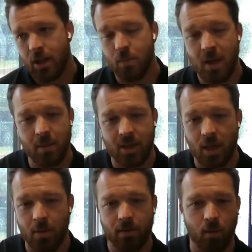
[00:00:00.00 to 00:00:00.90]
You may be
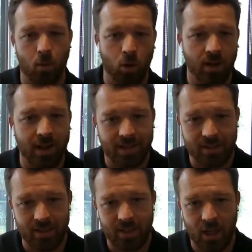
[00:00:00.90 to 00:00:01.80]
coming from more
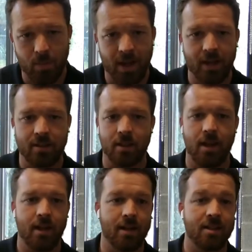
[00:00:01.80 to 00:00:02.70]
legacy TMS and,
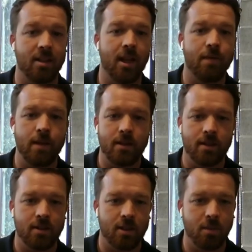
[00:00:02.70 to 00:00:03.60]
and, a telephony
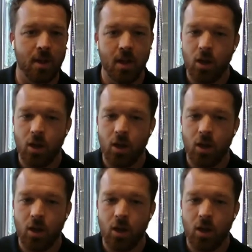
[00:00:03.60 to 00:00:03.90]
system.